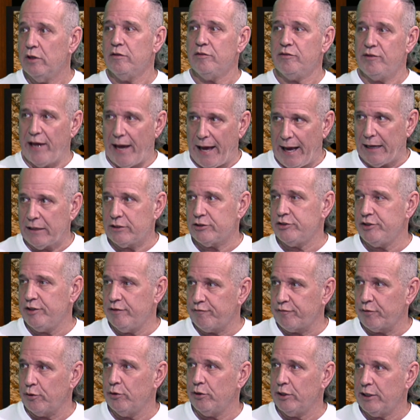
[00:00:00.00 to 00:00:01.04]

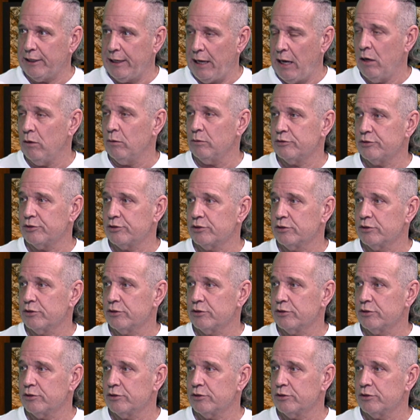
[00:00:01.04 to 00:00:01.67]
tax-deferred accounts.